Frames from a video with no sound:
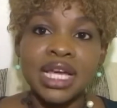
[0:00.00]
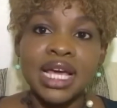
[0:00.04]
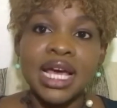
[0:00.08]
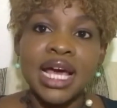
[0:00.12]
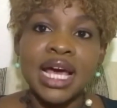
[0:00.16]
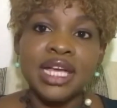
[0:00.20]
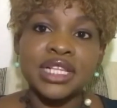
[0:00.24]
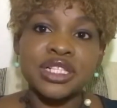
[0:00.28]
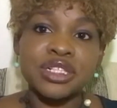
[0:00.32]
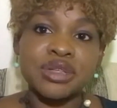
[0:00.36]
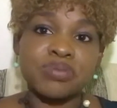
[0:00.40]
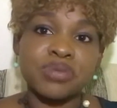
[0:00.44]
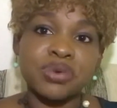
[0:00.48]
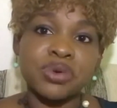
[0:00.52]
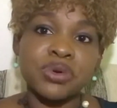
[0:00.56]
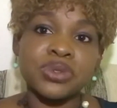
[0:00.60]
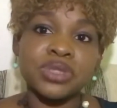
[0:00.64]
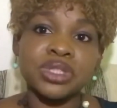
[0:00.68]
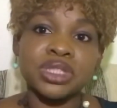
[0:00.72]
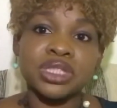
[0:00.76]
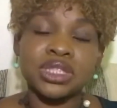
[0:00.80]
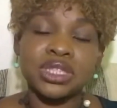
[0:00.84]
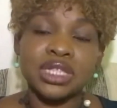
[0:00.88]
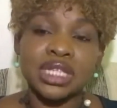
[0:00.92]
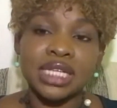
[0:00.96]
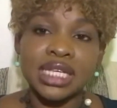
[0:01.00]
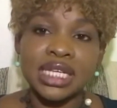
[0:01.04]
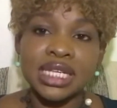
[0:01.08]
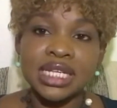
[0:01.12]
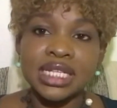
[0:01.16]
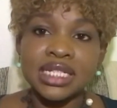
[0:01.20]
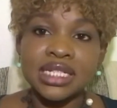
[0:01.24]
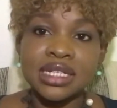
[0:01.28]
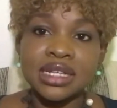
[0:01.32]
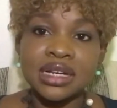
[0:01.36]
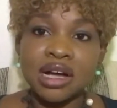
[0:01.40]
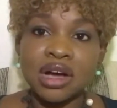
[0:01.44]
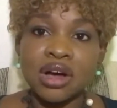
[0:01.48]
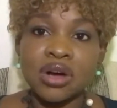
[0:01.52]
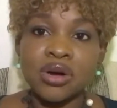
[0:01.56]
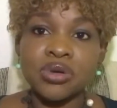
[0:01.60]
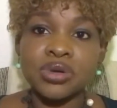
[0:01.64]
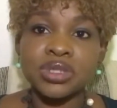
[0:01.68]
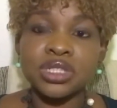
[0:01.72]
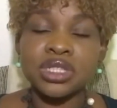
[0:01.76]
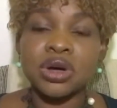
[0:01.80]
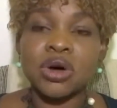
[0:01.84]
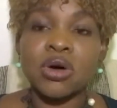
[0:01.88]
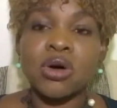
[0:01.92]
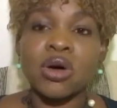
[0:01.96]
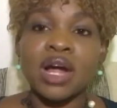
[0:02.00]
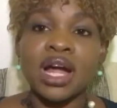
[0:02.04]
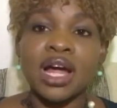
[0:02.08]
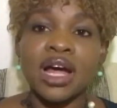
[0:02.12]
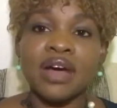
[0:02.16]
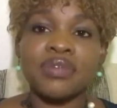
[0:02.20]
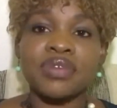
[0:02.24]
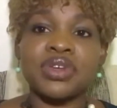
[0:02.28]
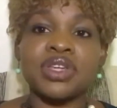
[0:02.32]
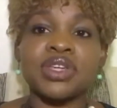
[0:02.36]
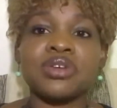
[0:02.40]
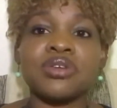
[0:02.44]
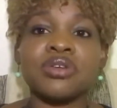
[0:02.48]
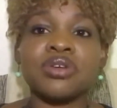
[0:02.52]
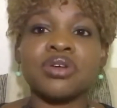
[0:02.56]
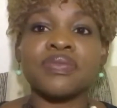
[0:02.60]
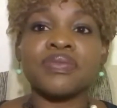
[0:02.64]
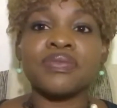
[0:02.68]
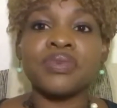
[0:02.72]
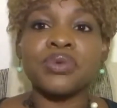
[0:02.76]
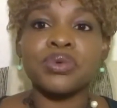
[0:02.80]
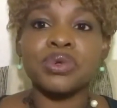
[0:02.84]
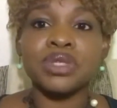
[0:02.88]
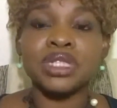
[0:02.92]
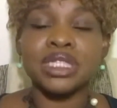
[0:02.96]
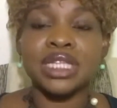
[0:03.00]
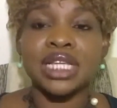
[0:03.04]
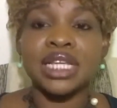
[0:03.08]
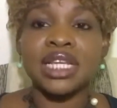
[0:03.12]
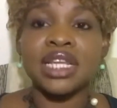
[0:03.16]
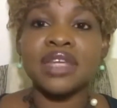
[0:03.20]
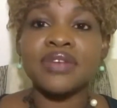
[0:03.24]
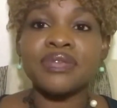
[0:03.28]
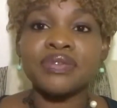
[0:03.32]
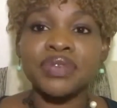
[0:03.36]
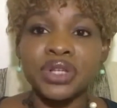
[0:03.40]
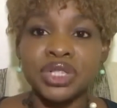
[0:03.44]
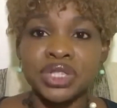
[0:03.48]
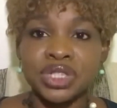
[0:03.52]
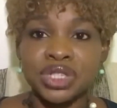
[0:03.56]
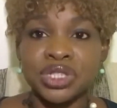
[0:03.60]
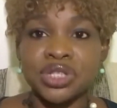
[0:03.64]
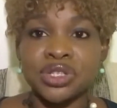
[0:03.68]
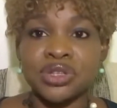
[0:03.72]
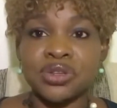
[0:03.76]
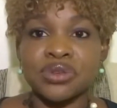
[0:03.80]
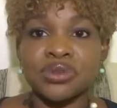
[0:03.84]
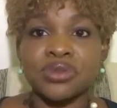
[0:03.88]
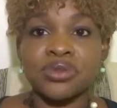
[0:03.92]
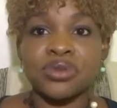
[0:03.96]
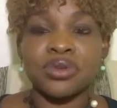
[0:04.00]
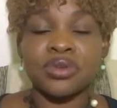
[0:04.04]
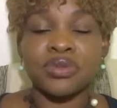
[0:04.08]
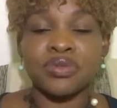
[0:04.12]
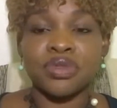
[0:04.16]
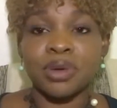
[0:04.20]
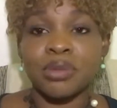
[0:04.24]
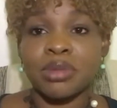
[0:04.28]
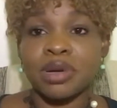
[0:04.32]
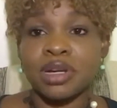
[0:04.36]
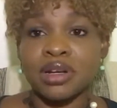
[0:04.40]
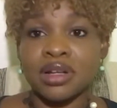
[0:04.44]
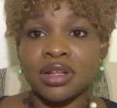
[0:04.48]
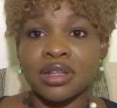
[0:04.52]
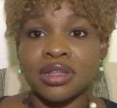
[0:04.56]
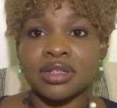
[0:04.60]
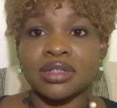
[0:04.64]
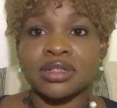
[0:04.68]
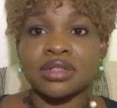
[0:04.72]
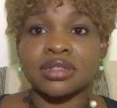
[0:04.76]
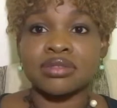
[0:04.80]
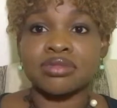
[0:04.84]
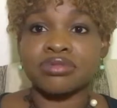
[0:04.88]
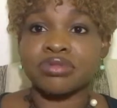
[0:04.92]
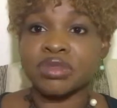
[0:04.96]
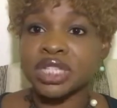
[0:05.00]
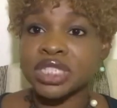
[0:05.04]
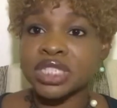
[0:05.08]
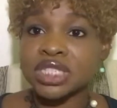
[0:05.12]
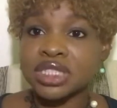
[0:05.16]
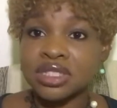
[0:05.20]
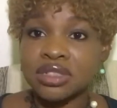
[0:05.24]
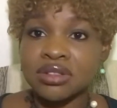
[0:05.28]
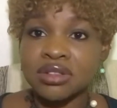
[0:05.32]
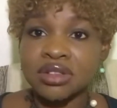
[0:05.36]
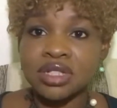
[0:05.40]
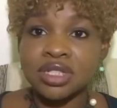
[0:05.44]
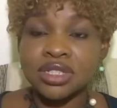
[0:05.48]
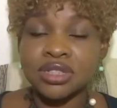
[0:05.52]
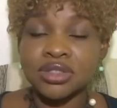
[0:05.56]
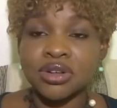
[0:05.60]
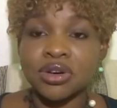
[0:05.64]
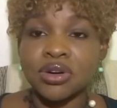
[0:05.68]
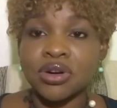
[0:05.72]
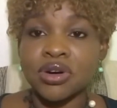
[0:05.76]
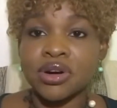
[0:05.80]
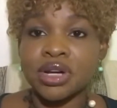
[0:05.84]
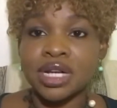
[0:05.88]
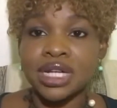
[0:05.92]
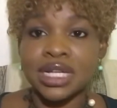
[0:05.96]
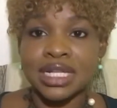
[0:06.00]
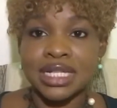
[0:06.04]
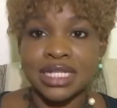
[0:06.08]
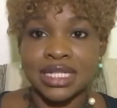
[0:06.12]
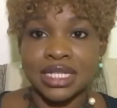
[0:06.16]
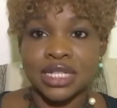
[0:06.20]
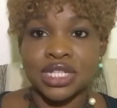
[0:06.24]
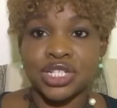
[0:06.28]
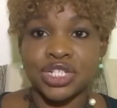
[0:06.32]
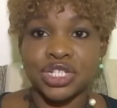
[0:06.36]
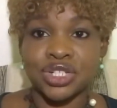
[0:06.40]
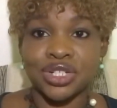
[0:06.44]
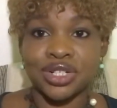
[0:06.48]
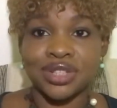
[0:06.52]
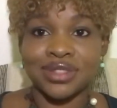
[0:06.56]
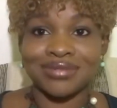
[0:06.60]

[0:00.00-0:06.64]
as opposed to eating out or having your food delivered to you from another restaurant or organization.